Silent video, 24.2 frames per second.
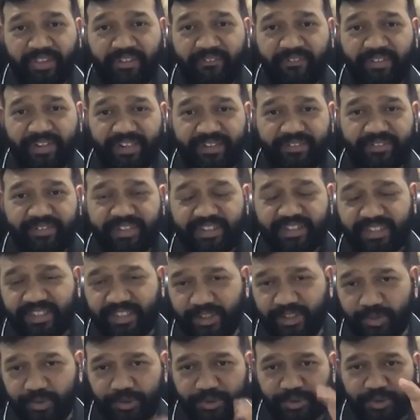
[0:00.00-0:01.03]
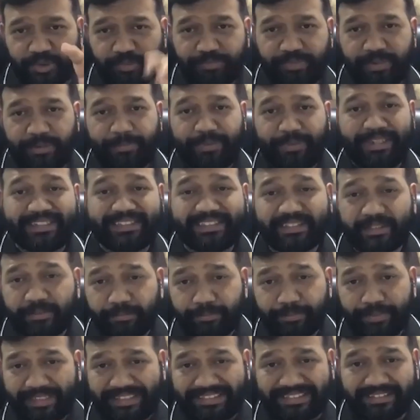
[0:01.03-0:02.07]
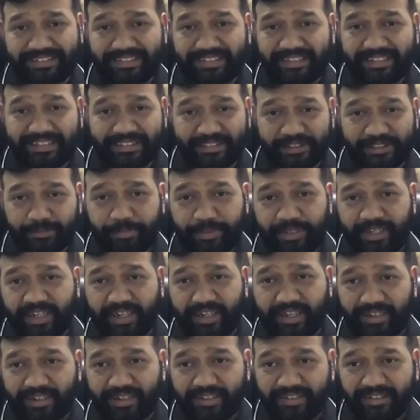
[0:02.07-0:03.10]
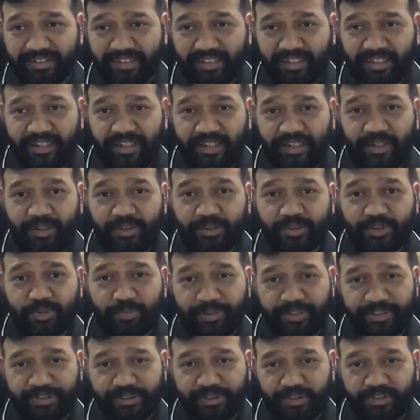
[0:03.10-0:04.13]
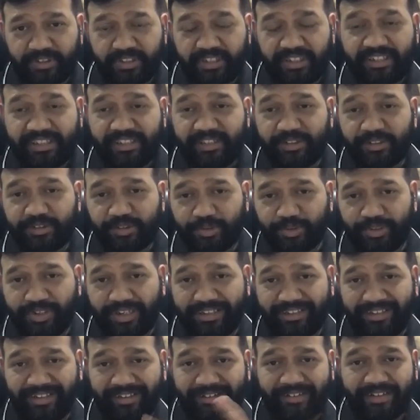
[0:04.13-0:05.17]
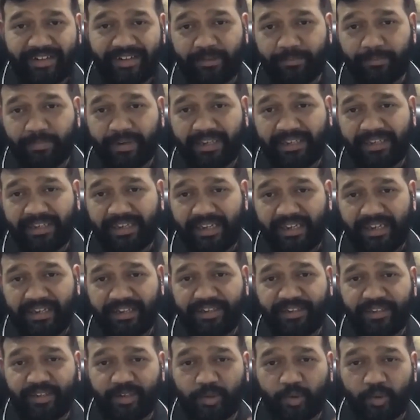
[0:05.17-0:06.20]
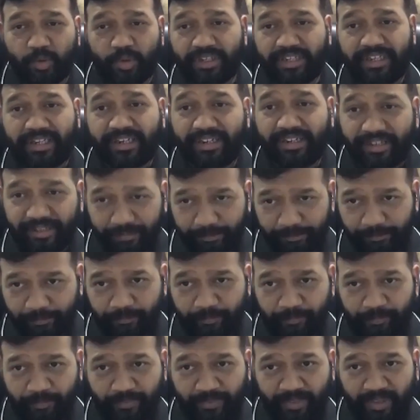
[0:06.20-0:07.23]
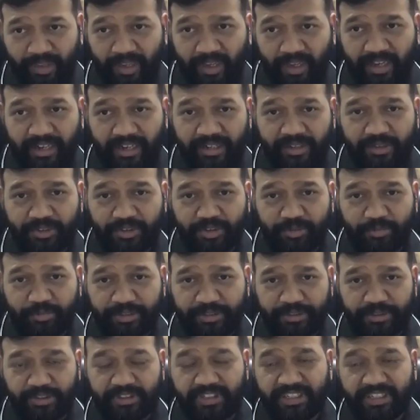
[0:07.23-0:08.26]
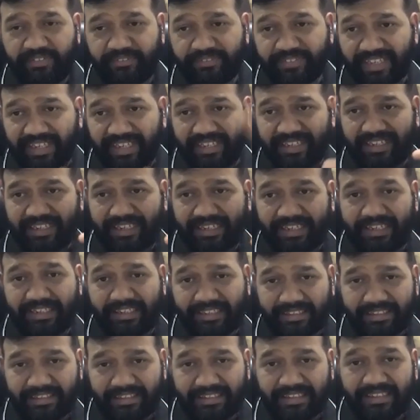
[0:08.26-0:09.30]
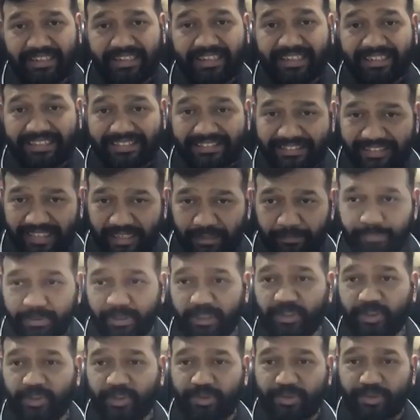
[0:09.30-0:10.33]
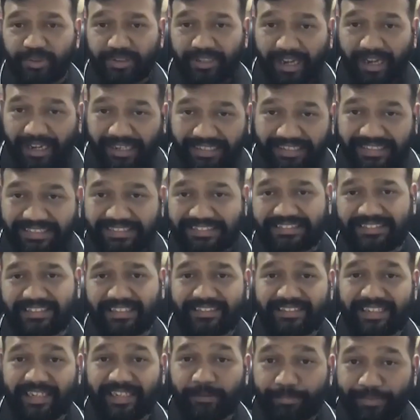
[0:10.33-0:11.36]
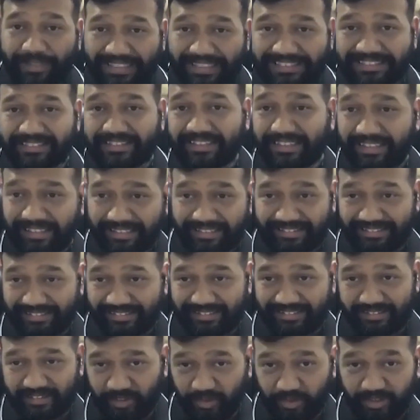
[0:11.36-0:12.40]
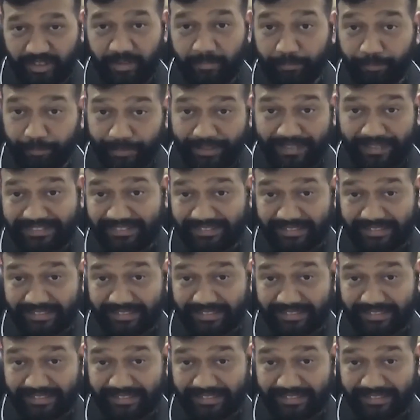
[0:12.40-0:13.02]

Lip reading: Whenever he used to prepare his press release he used to make sure that he used to get it read by a 8-year-old kid, and he used to make sure that if that kid is able to understand that press release, okay, press